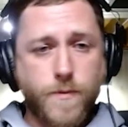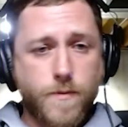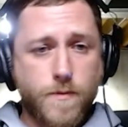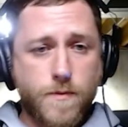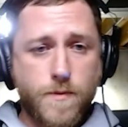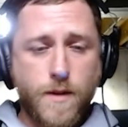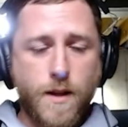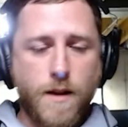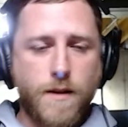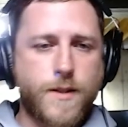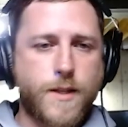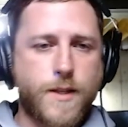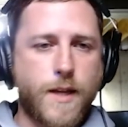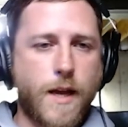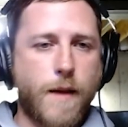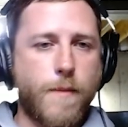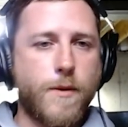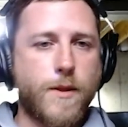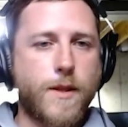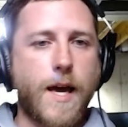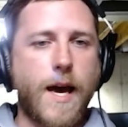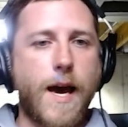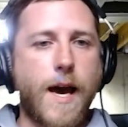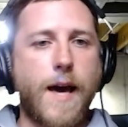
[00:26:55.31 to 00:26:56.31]
Same
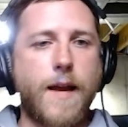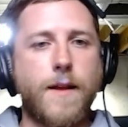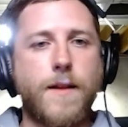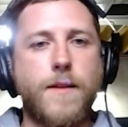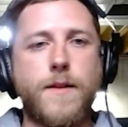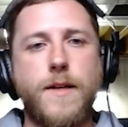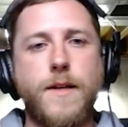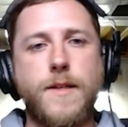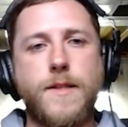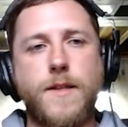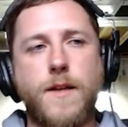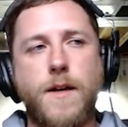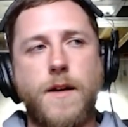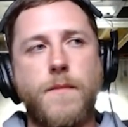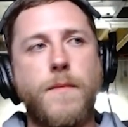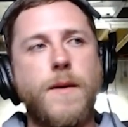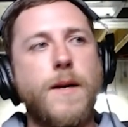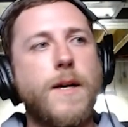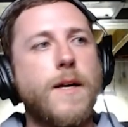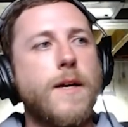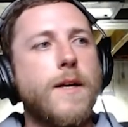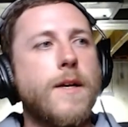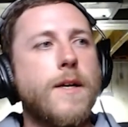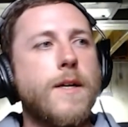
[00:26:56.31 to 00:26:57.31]
with Cataclysm.
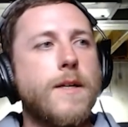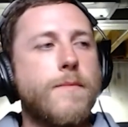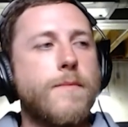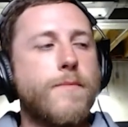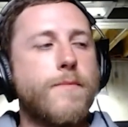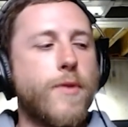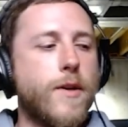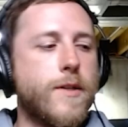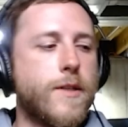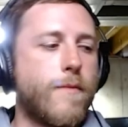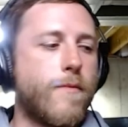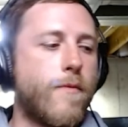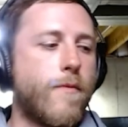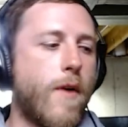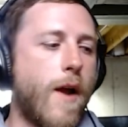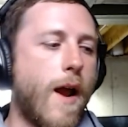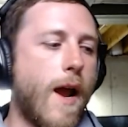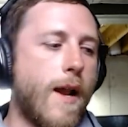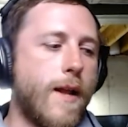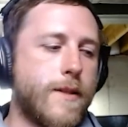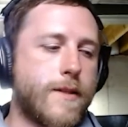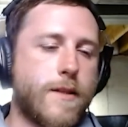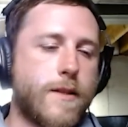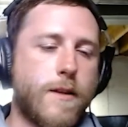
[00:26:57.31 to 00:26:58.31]
Prism ran
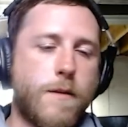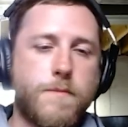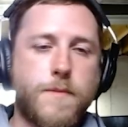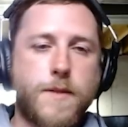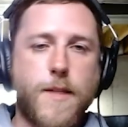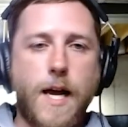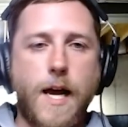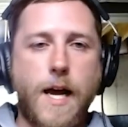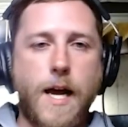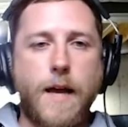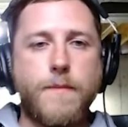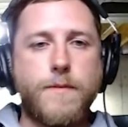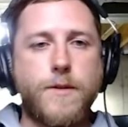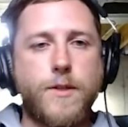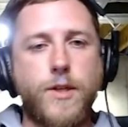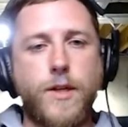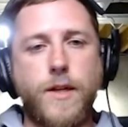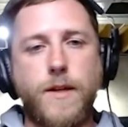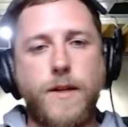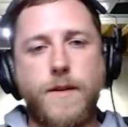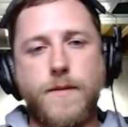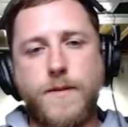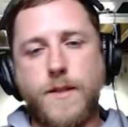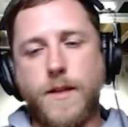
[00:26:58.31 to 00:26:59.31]
it sometimes.
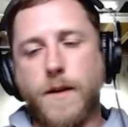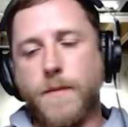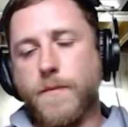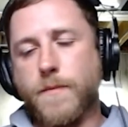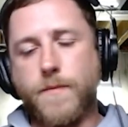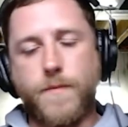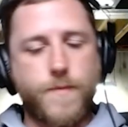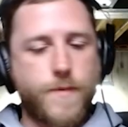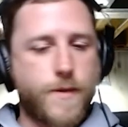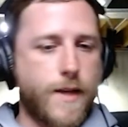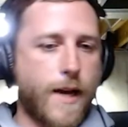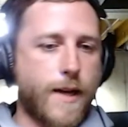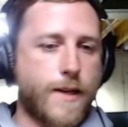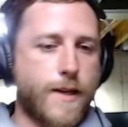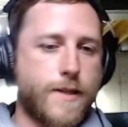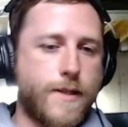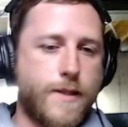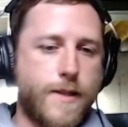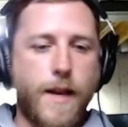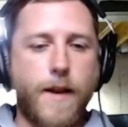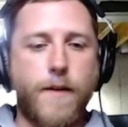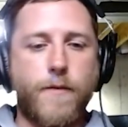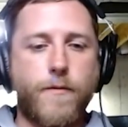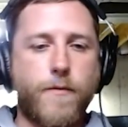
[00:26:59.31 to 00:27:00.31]
Some decks
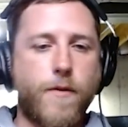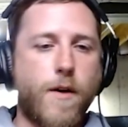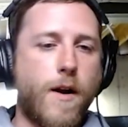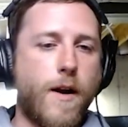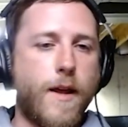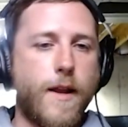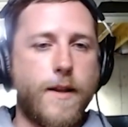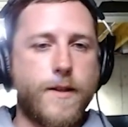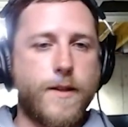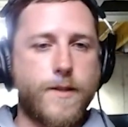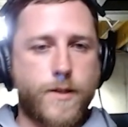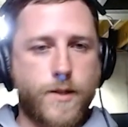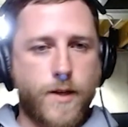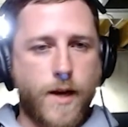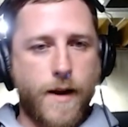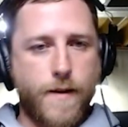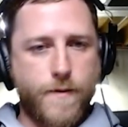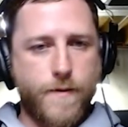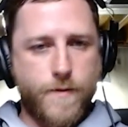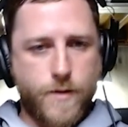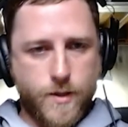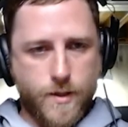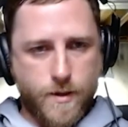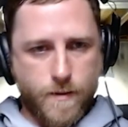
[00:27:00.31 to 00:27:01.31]
didn't run it. It's kind of
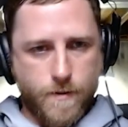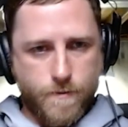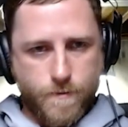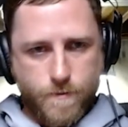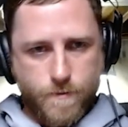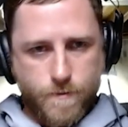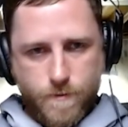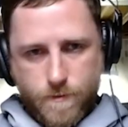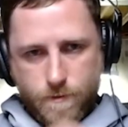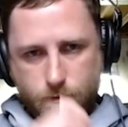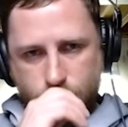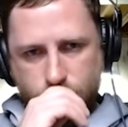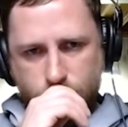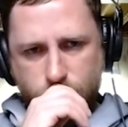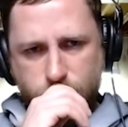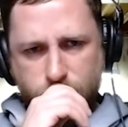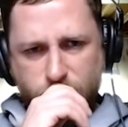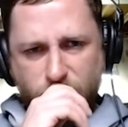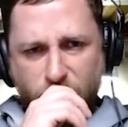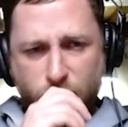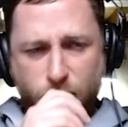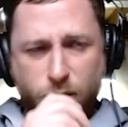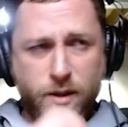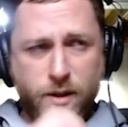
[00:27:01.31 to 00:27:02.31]
just a
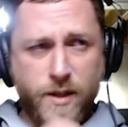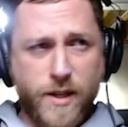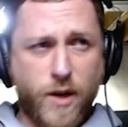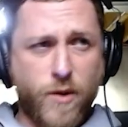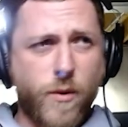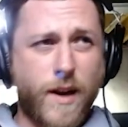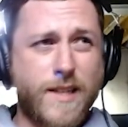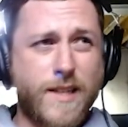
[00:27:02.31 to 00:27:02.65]
really crazy